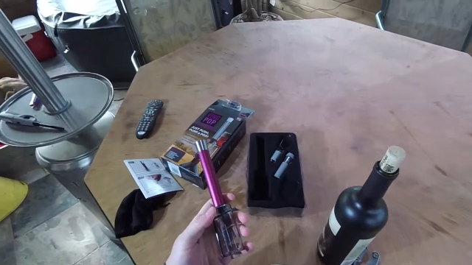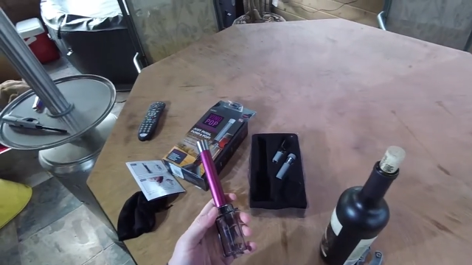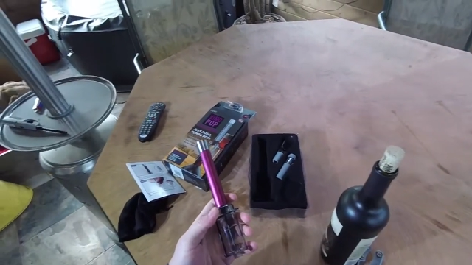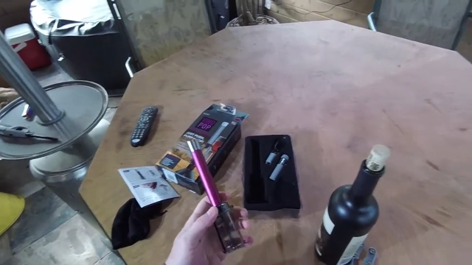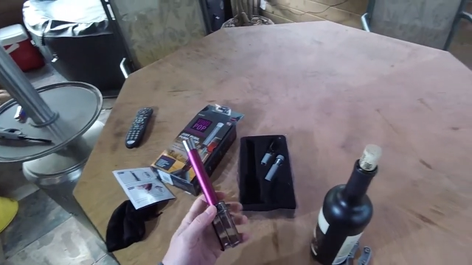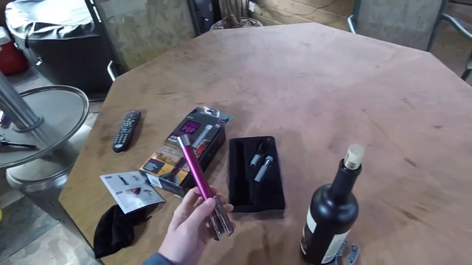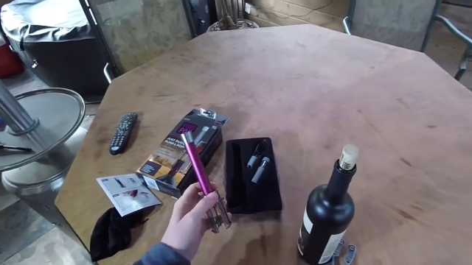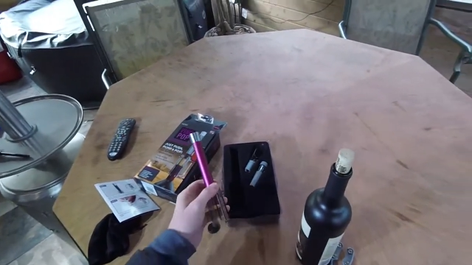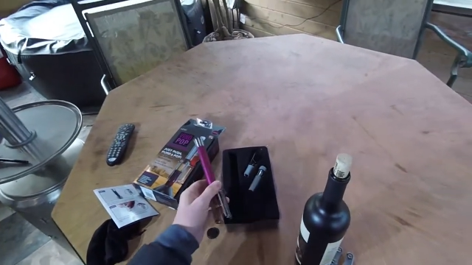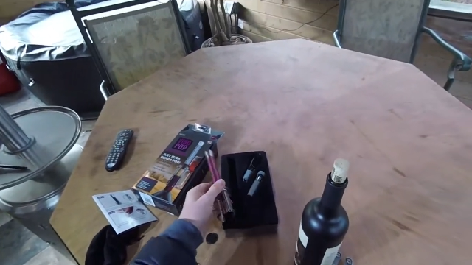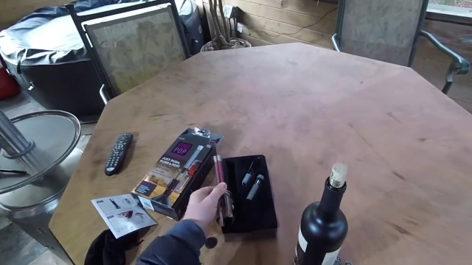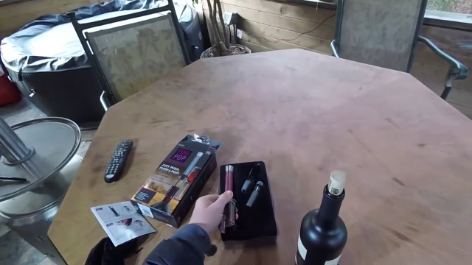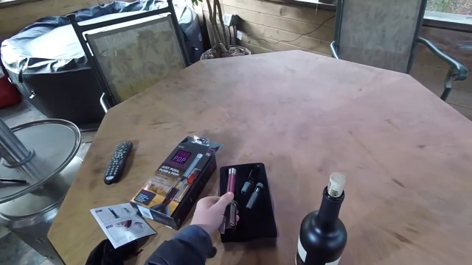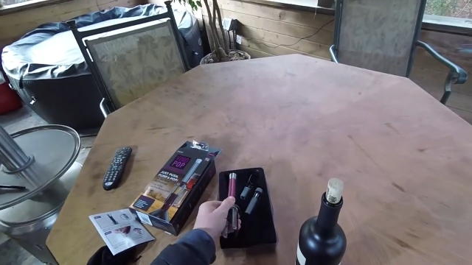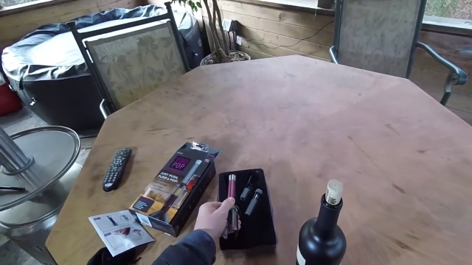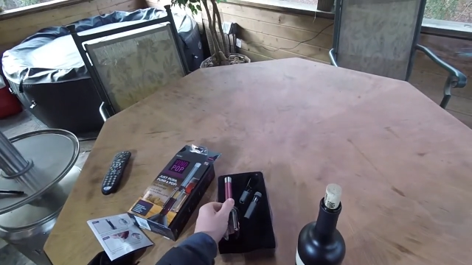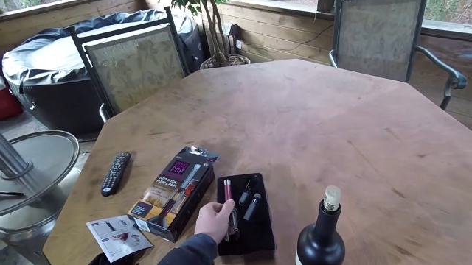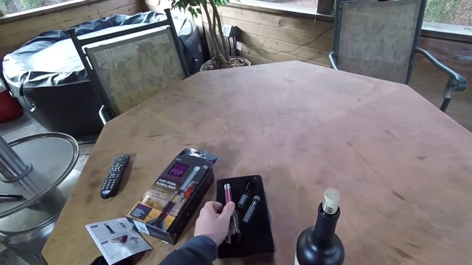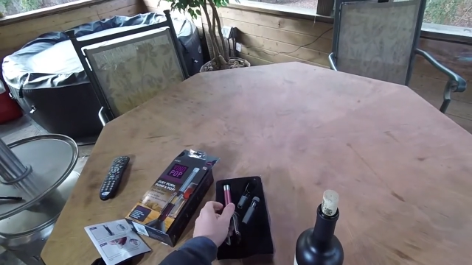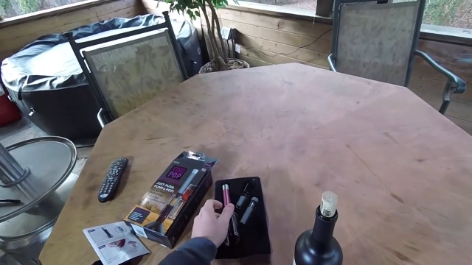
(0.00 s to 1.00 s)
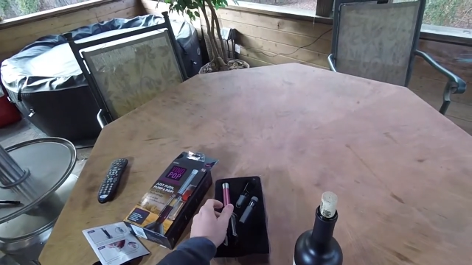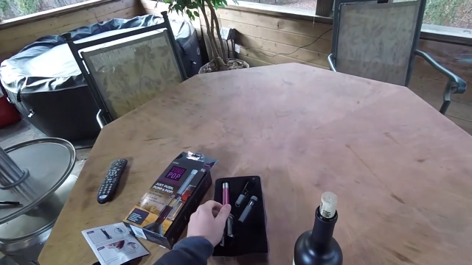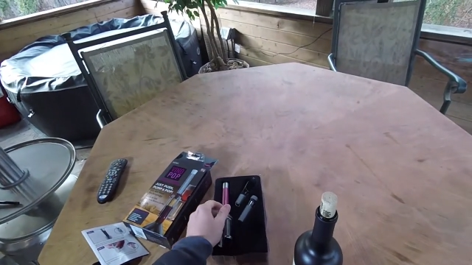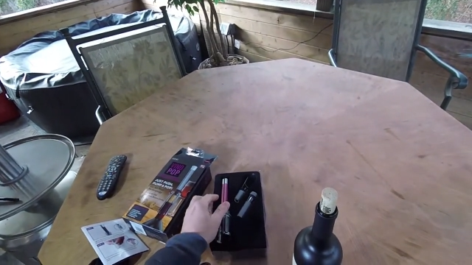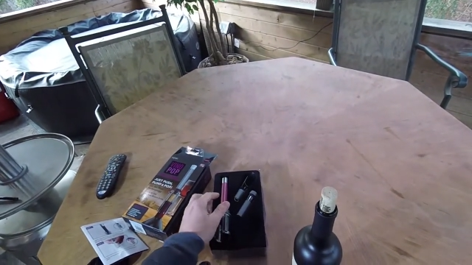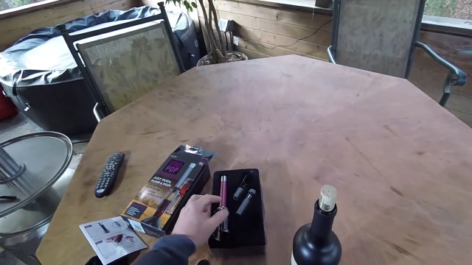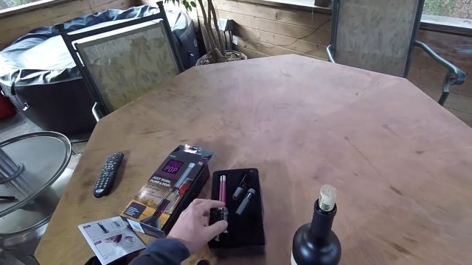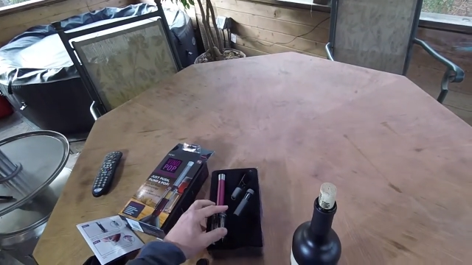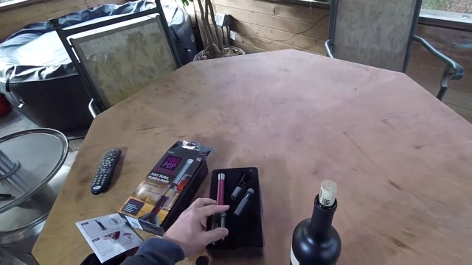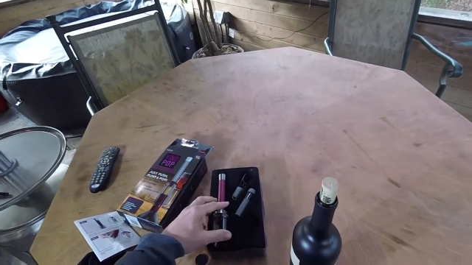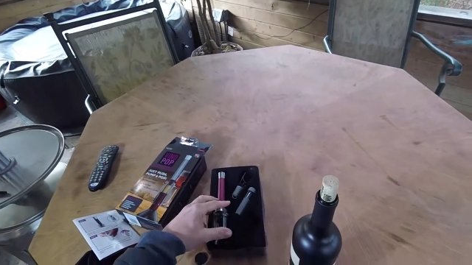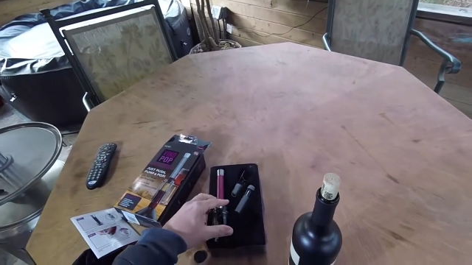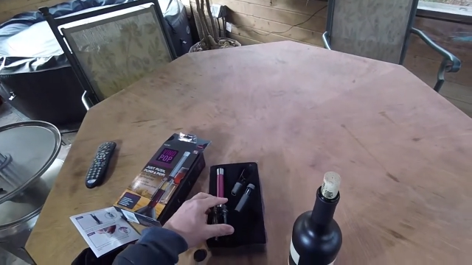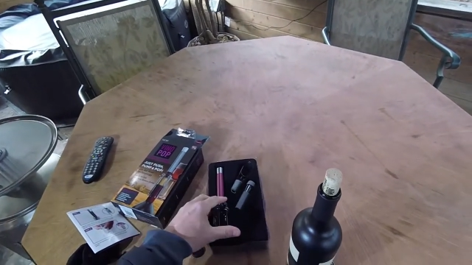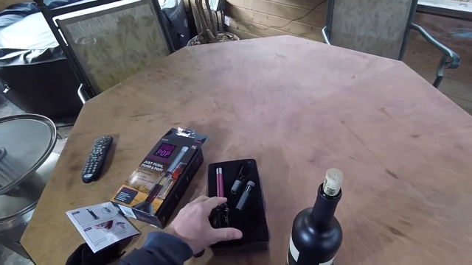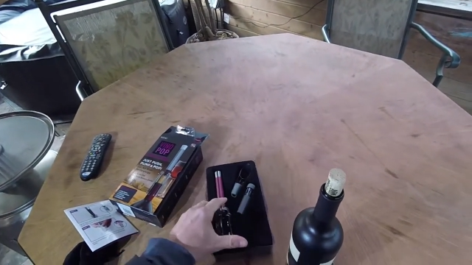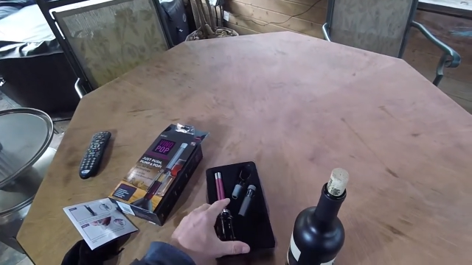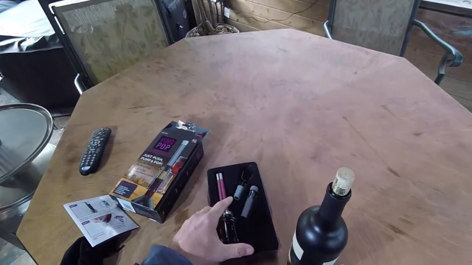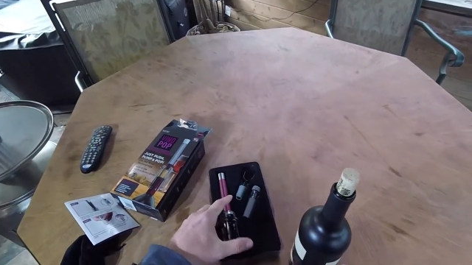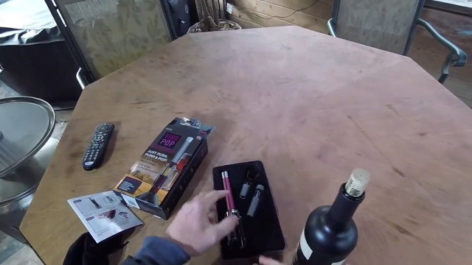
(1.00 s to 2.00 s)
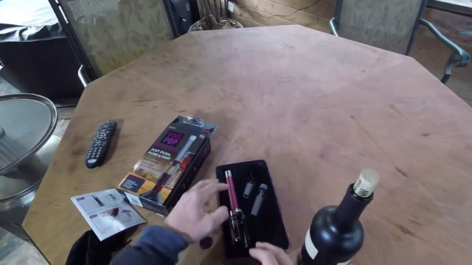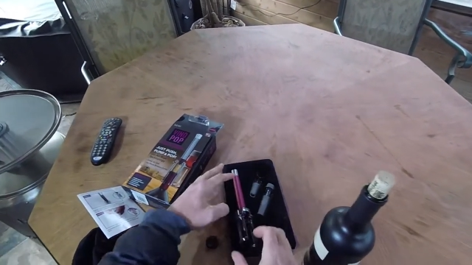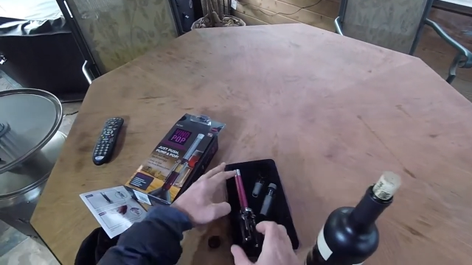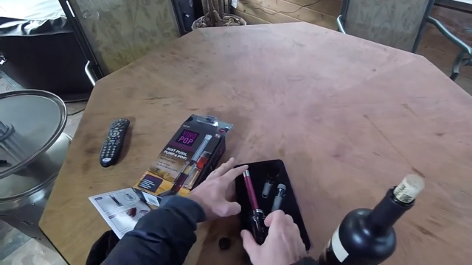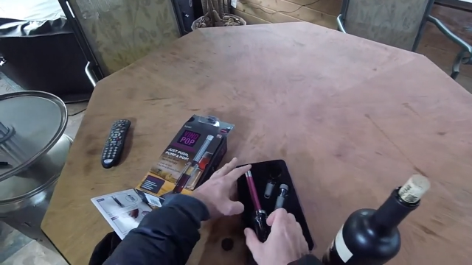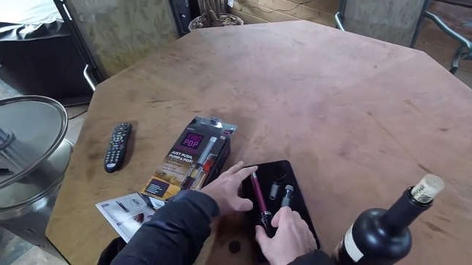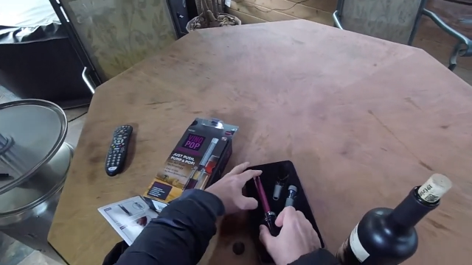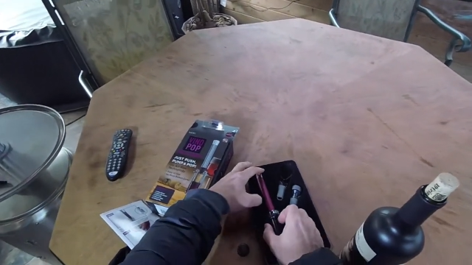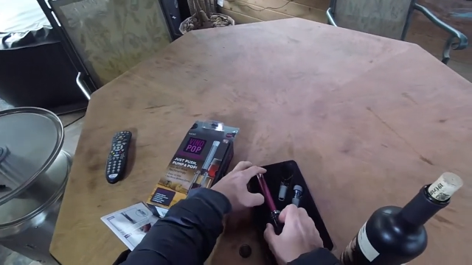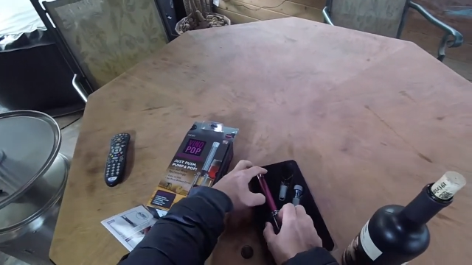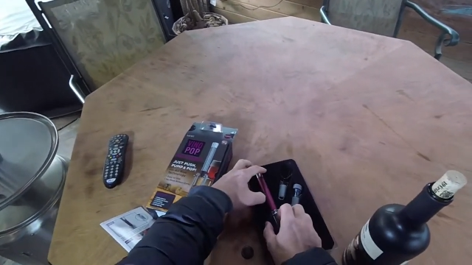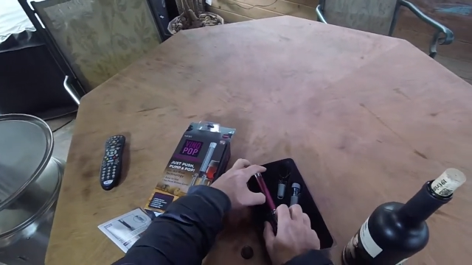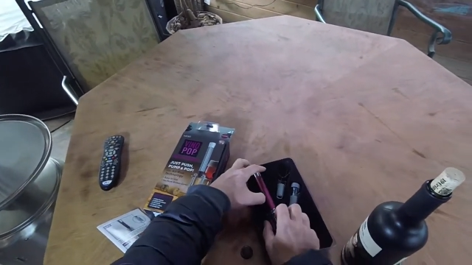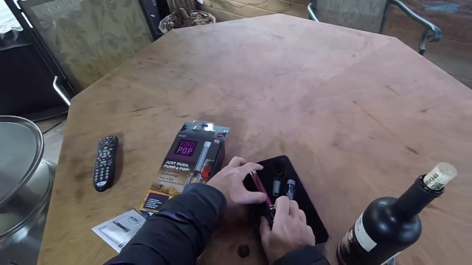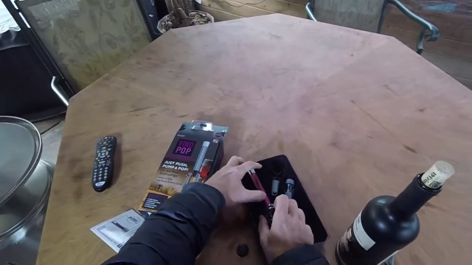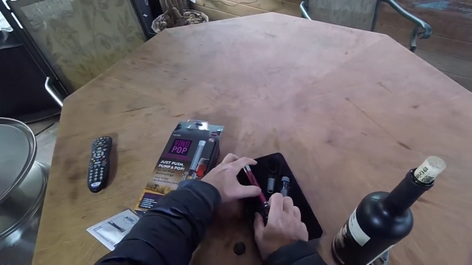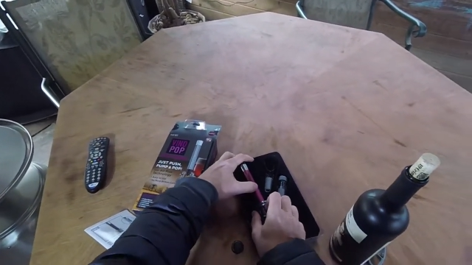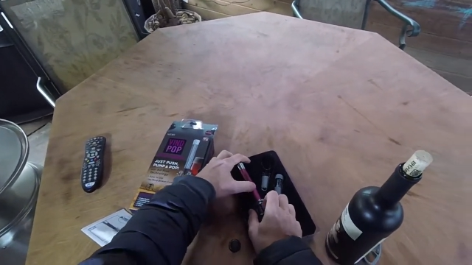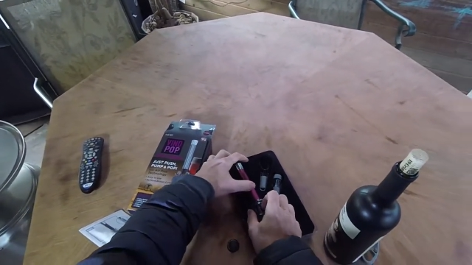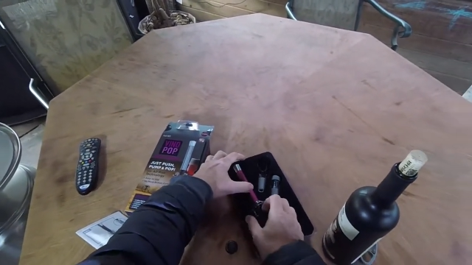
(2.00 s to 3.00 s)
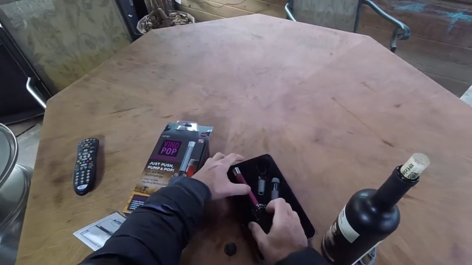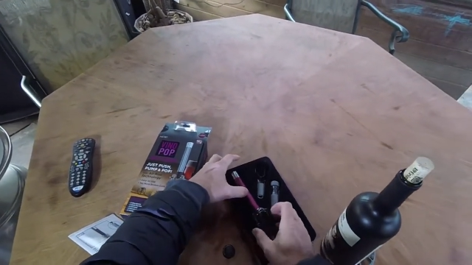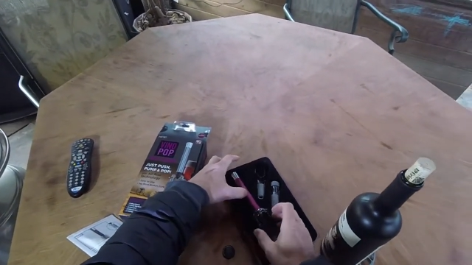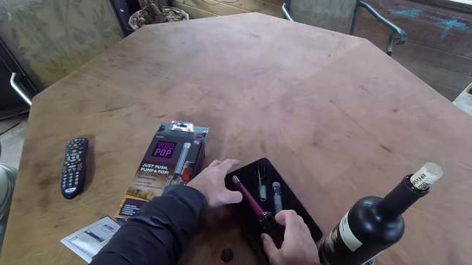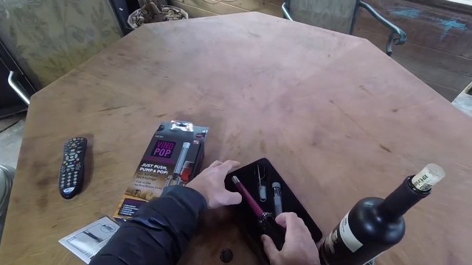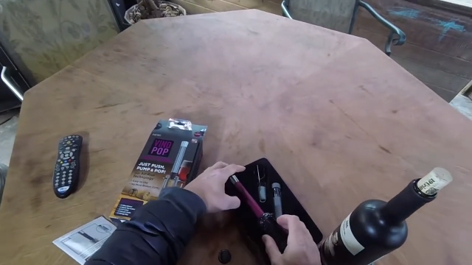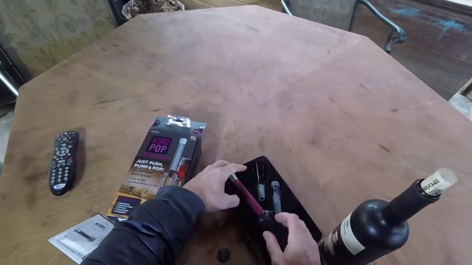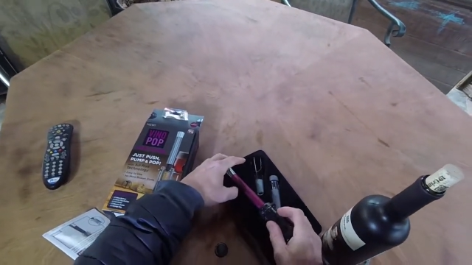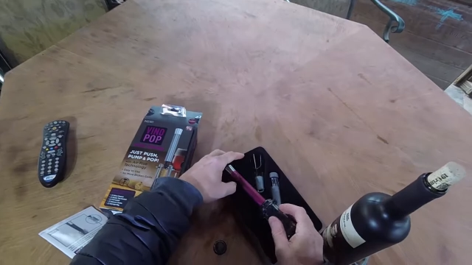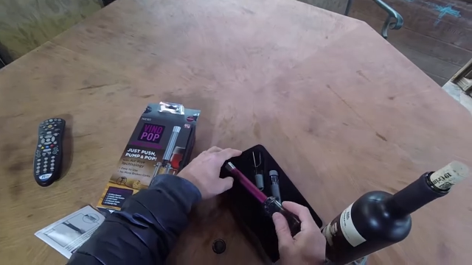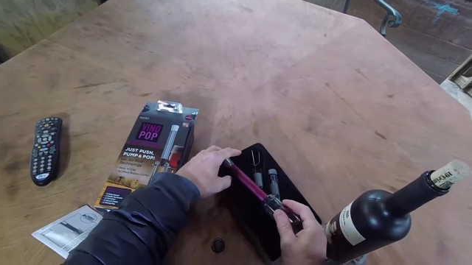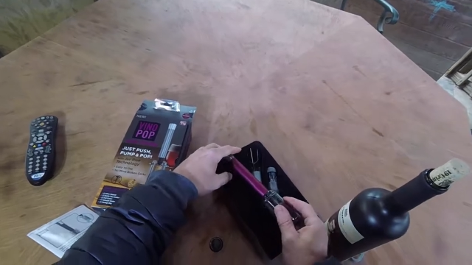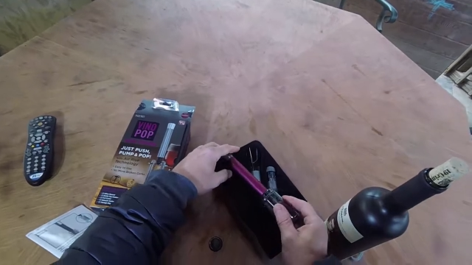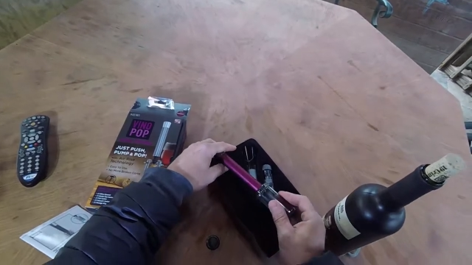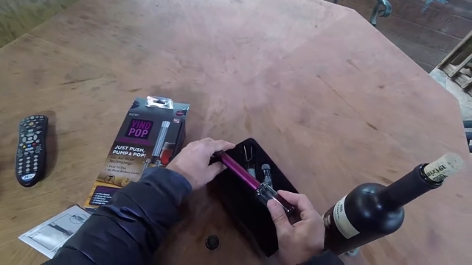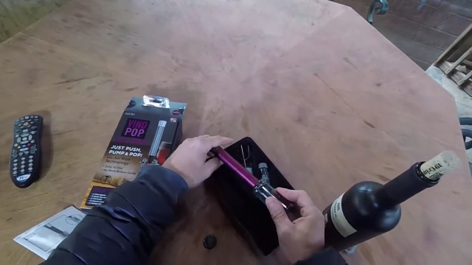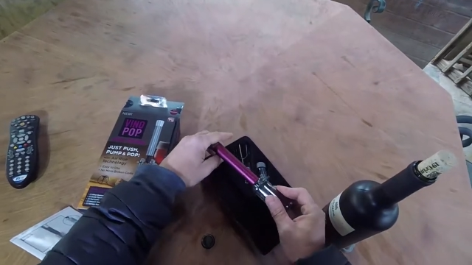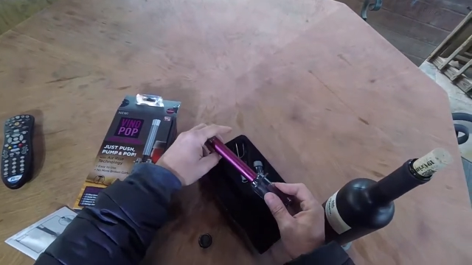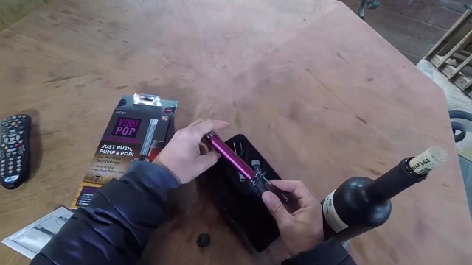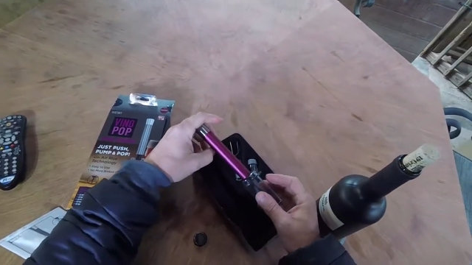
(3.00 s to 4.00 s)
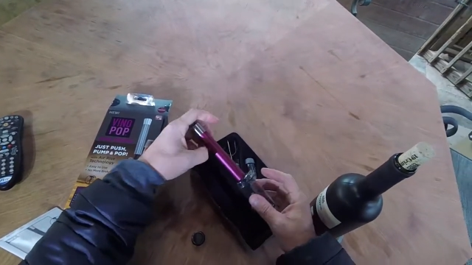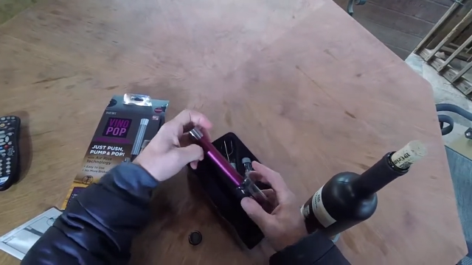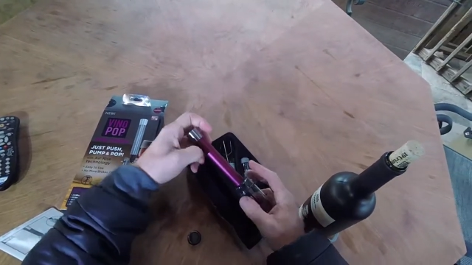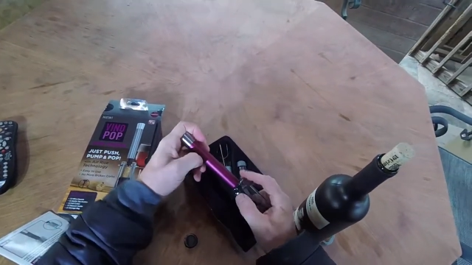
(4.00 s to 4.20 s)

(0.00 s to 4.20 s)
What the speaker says: No face is visible, so there are no lips to read.